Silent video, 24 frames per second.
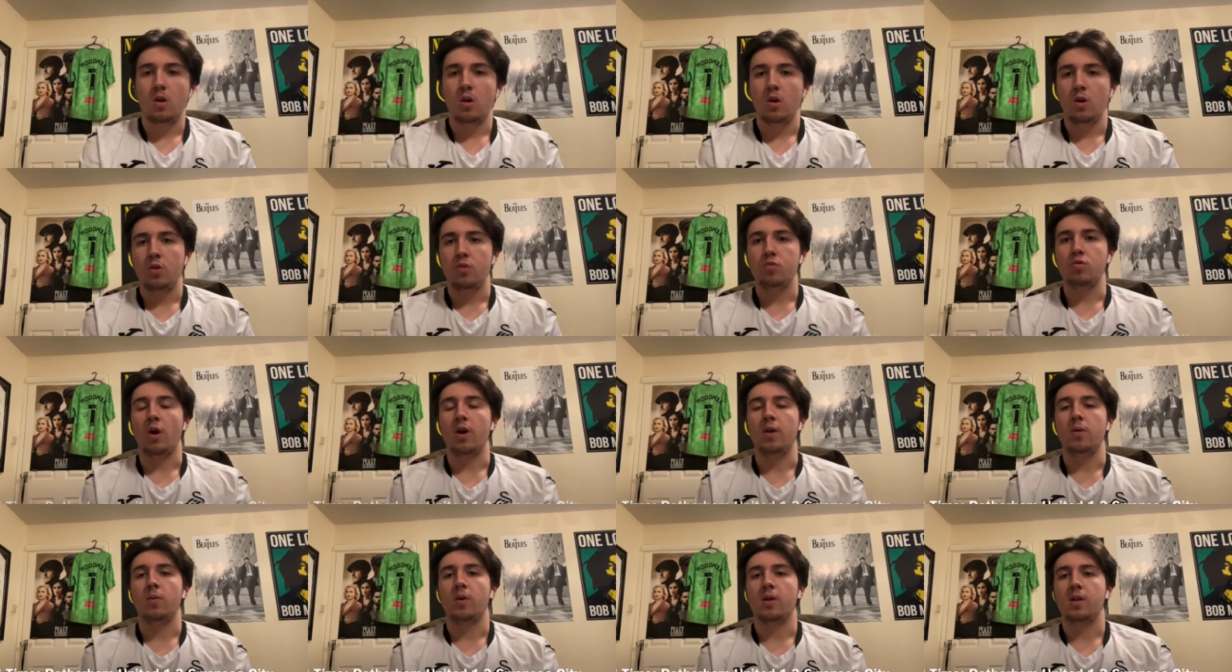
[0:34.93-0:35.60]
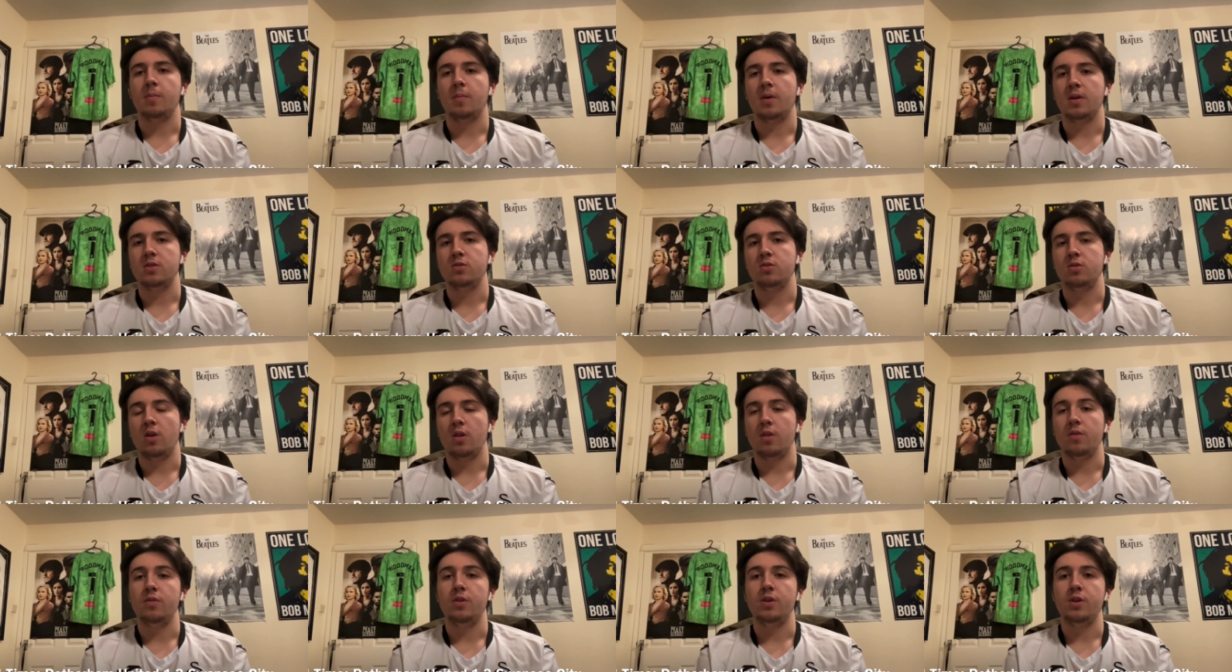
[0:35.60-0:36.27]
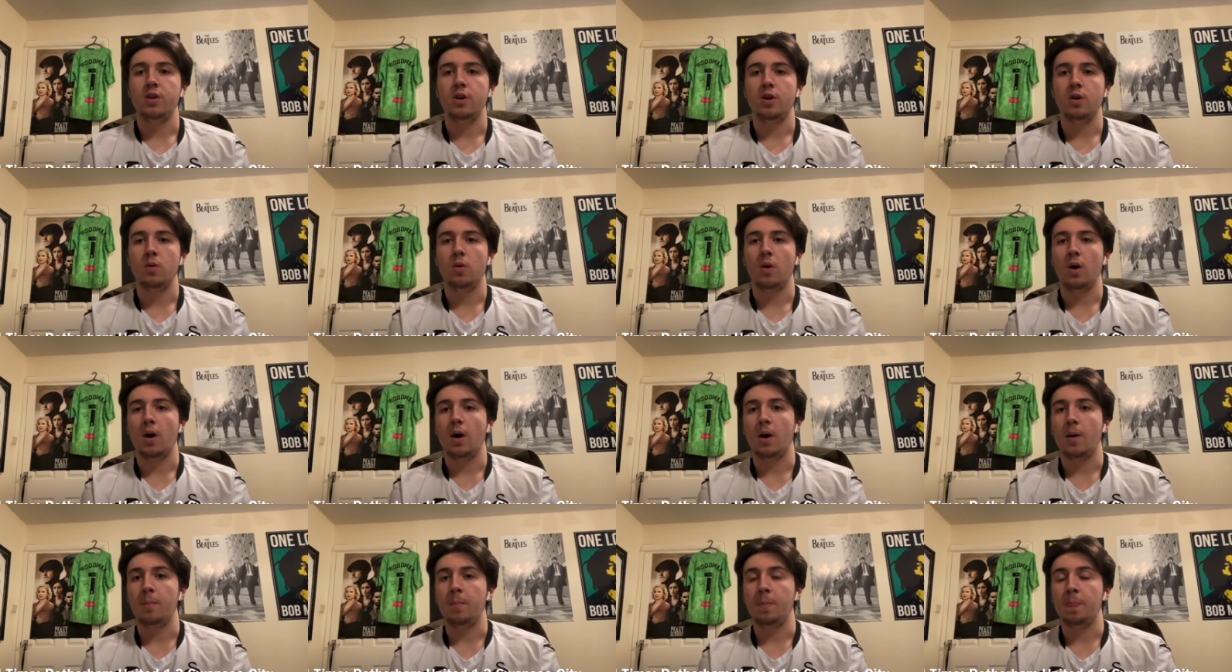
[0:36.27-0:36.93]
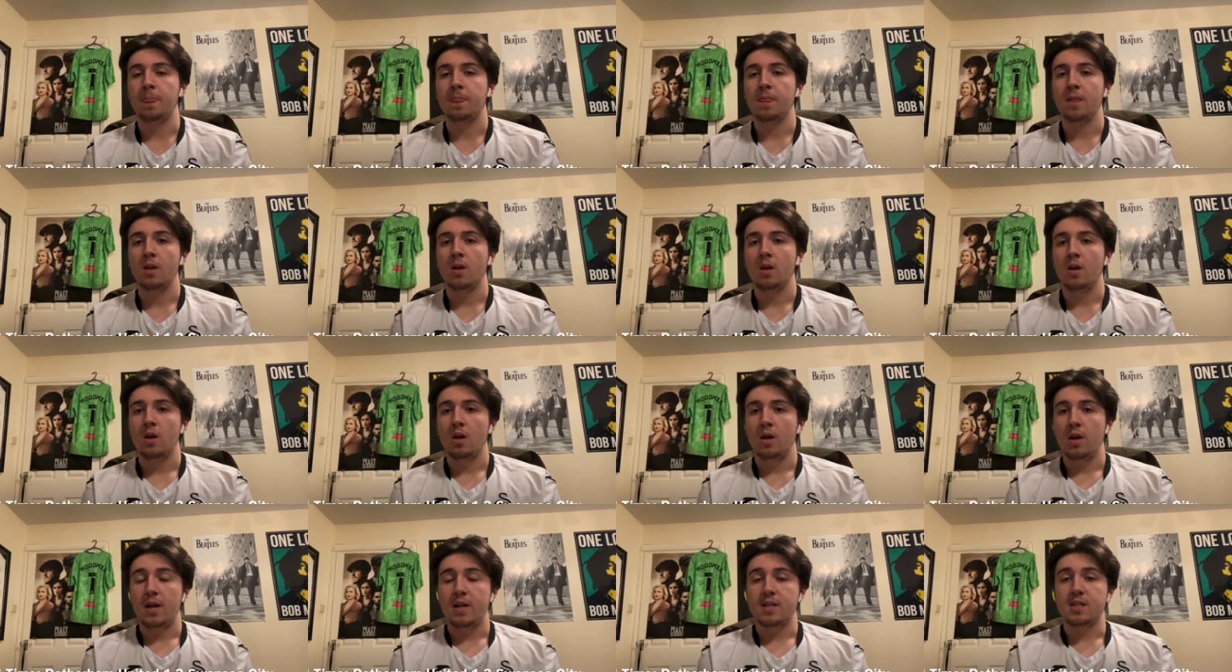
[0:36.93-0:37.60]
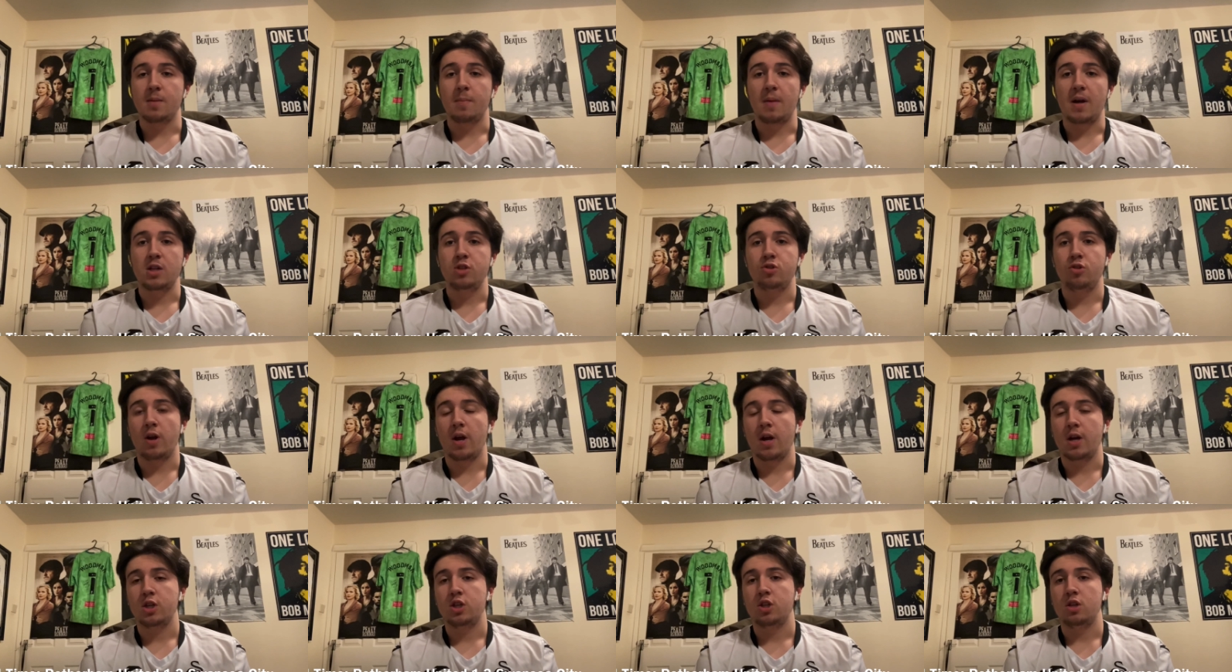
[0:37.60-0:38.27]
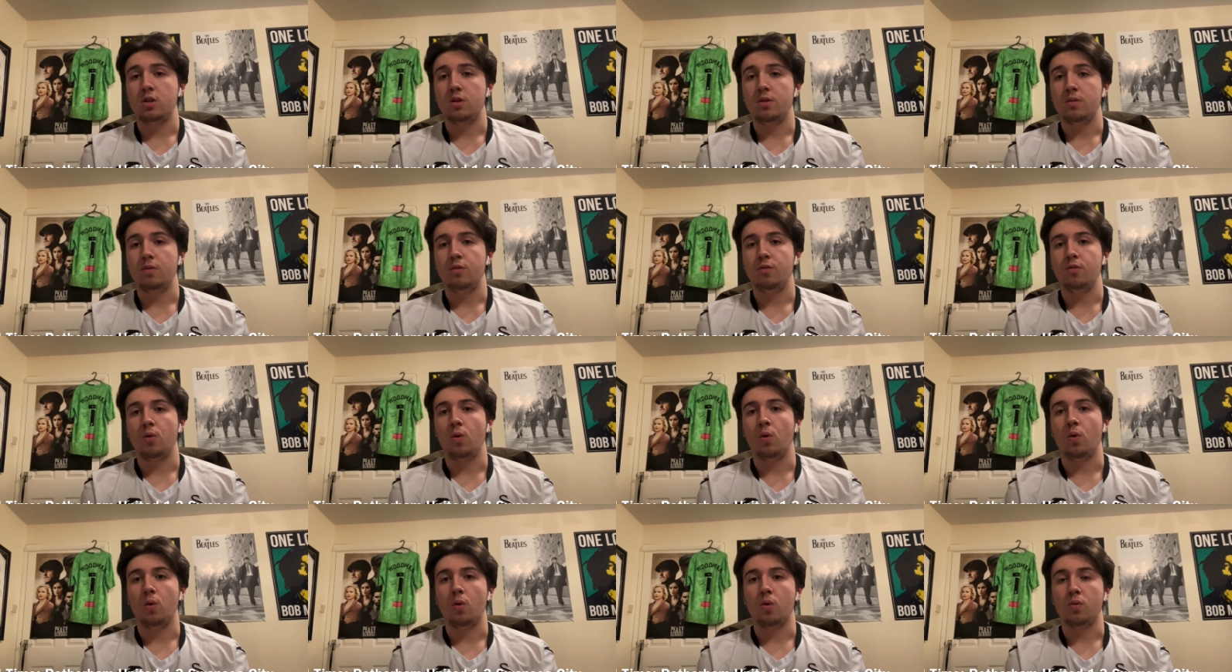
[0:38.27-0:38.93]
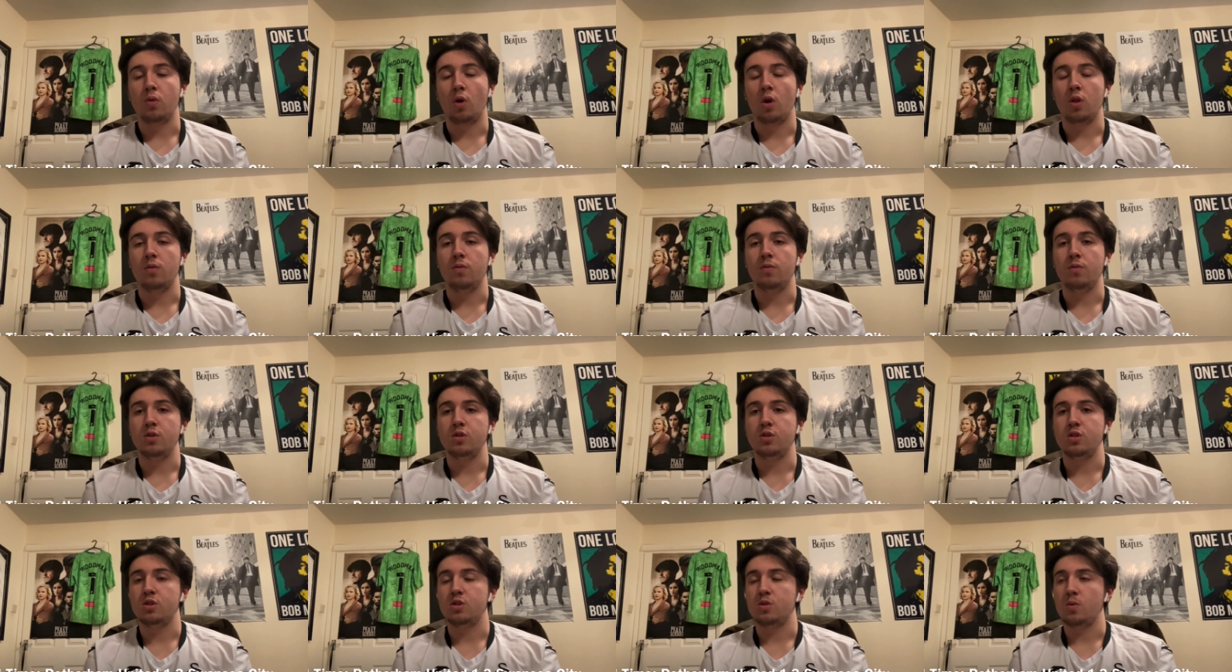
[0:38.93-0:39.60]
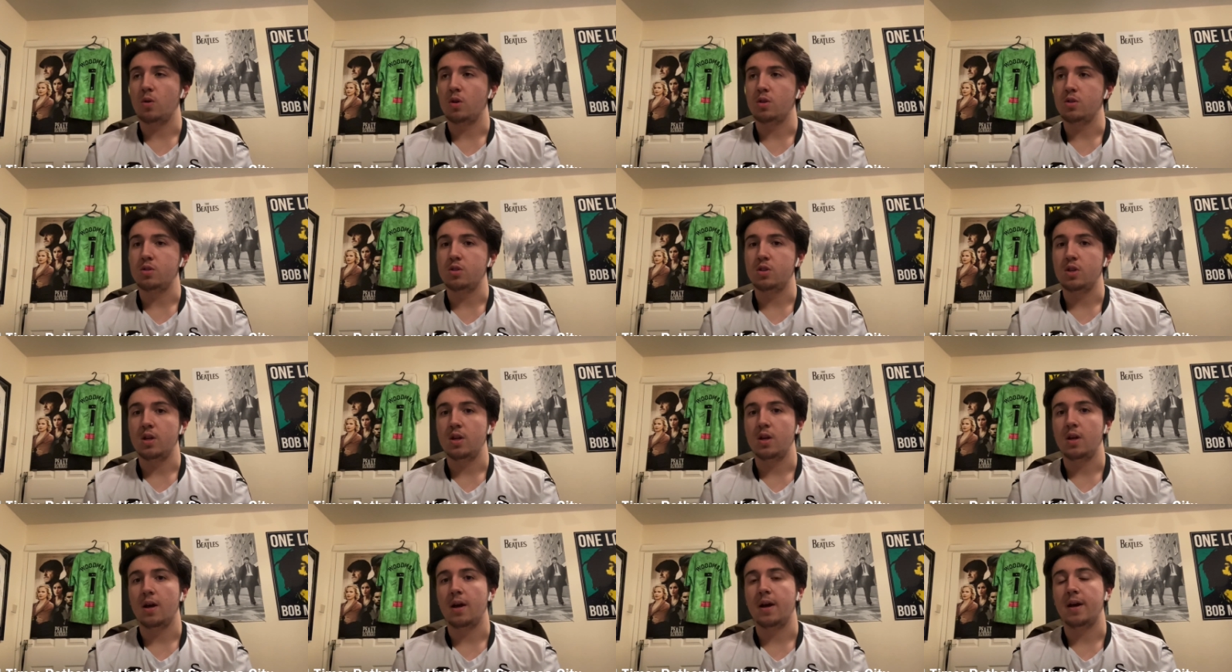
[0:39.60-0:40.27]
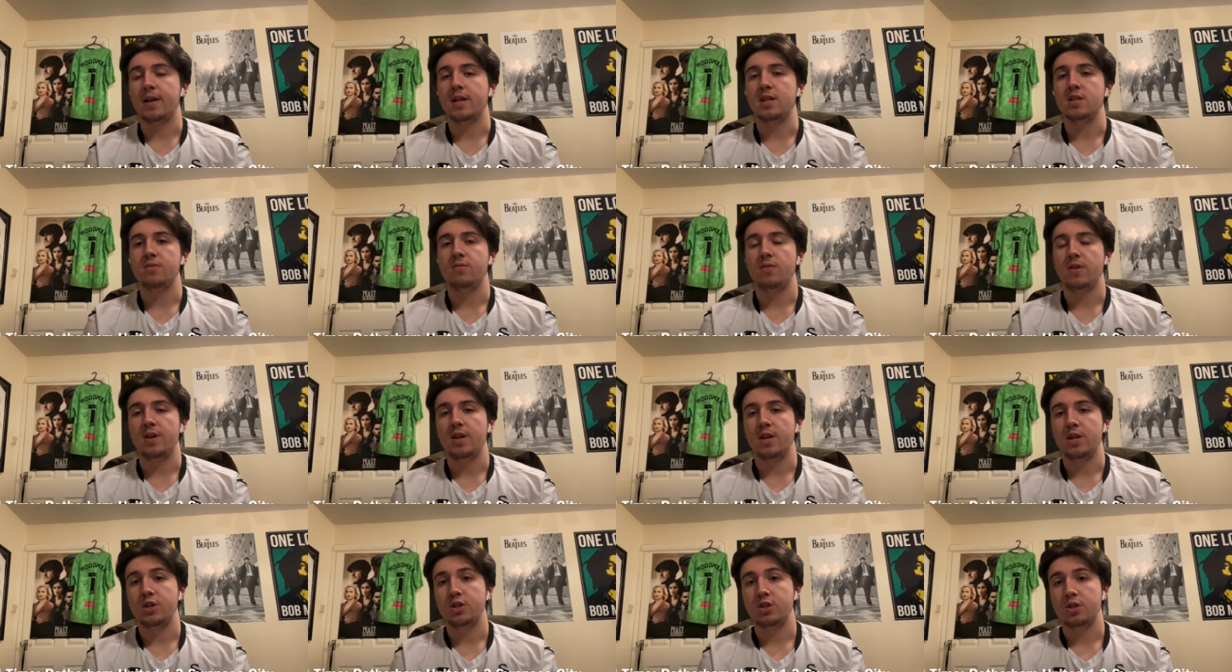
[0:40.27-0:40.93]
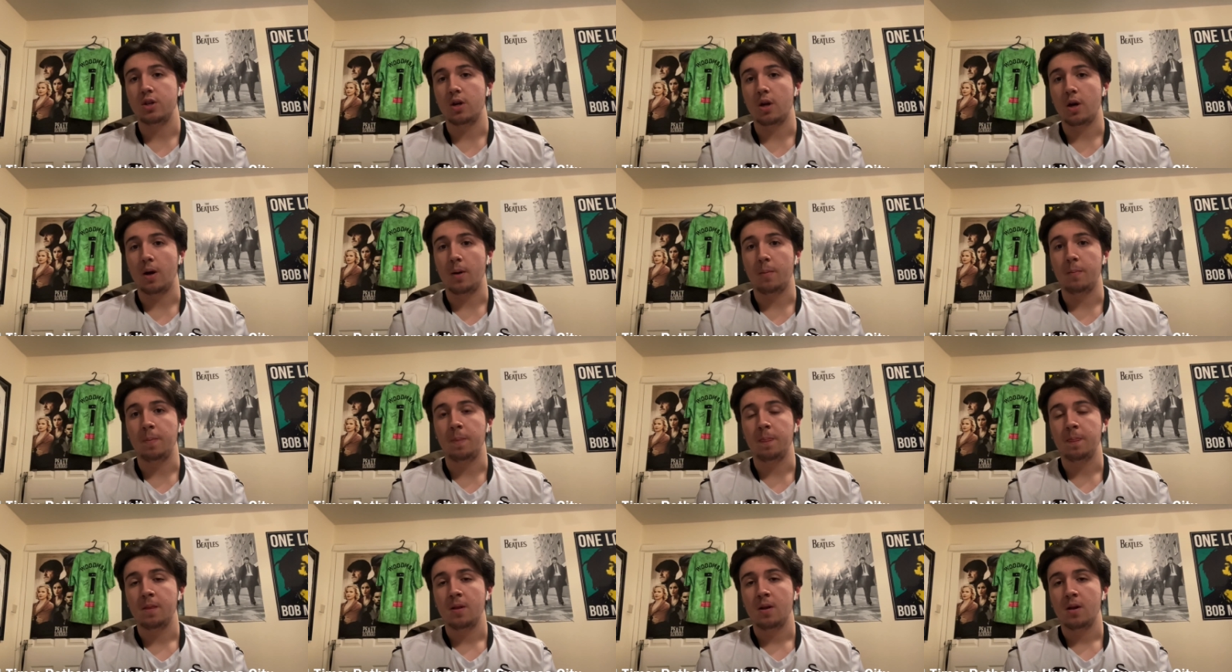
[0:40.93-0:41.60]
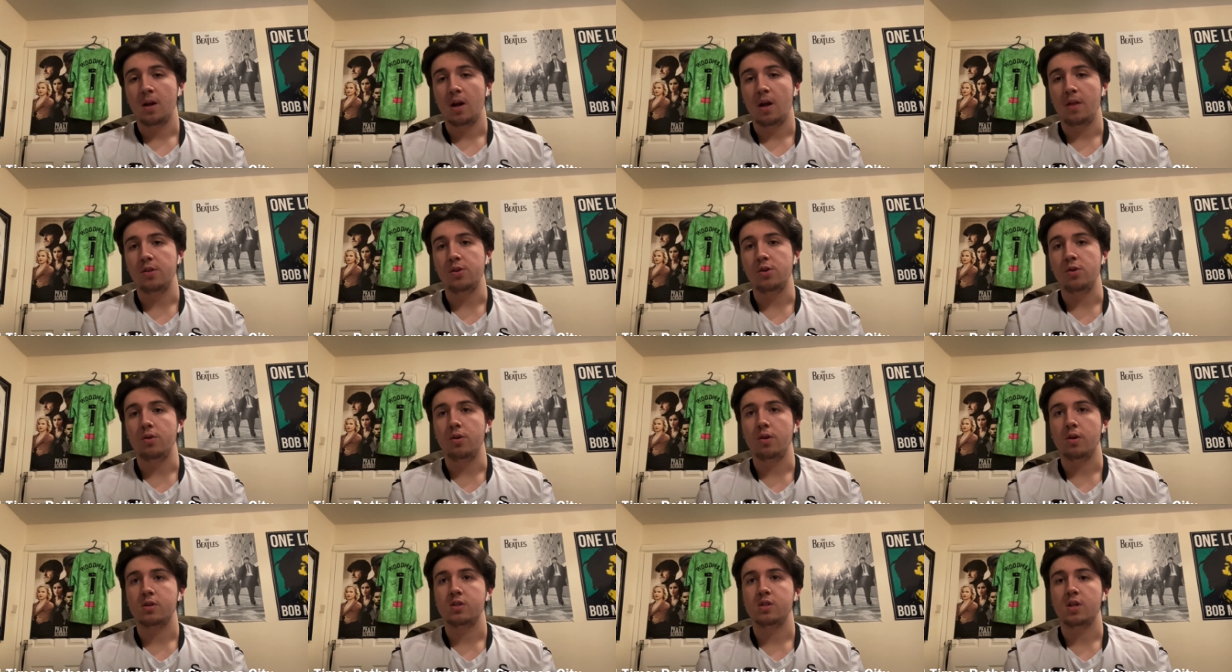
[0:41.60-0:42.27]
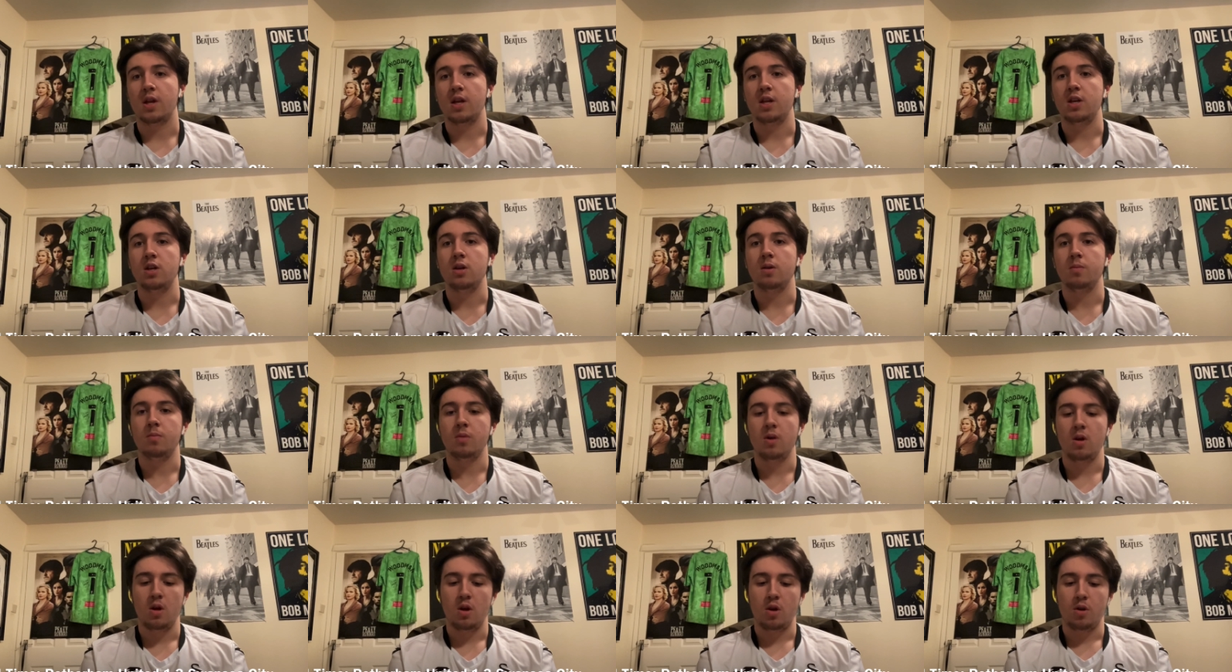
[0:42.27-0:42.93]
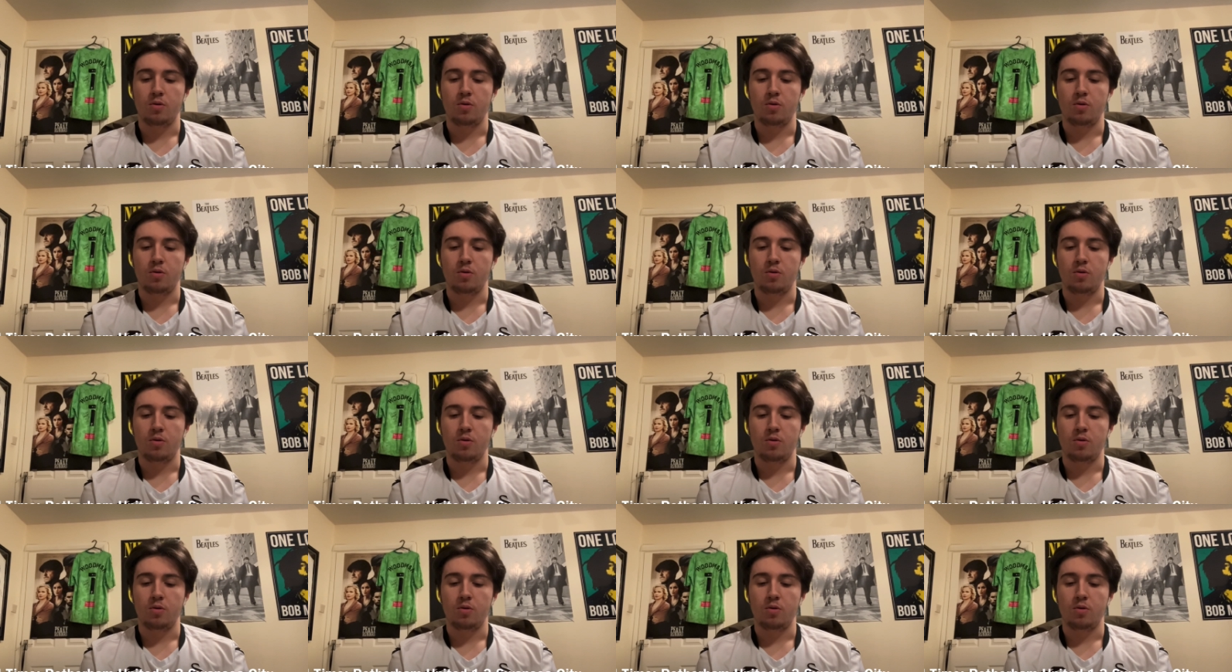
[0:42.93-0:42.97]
Right, welcome back to another video. Um, it's the match reaction for Rotherham versus Swansea and it's finished um, at the New York Stadium.